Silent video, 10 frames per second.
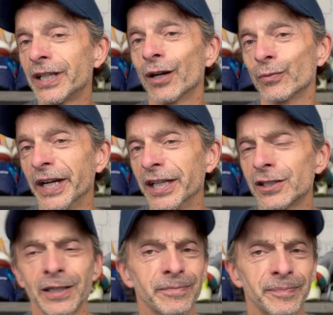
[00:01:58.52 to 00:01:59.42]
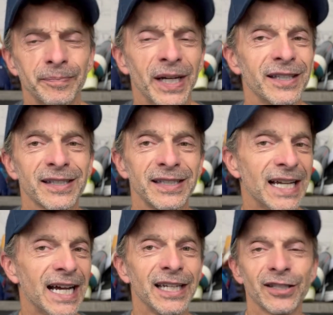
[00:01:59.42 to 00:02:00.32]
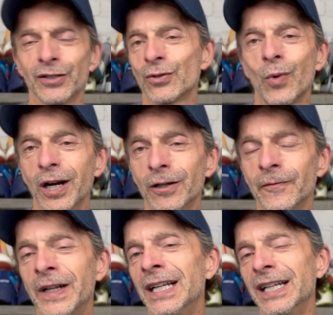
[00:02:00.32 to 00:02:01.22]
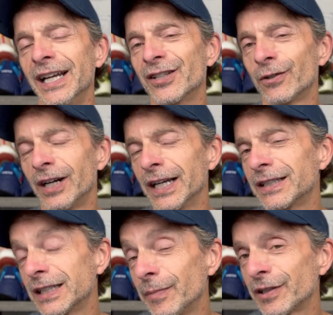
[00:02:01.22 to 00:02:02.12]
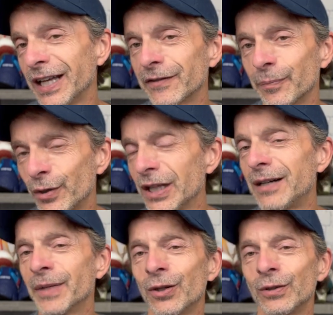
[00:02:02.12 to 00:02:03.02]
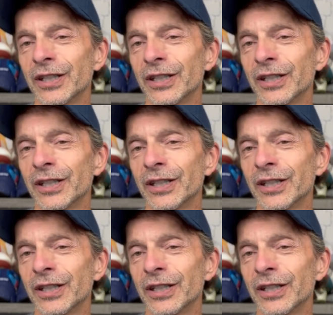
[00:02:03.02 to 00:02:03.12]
a range, like men's 9 to 12. And so I typically have to pull out my old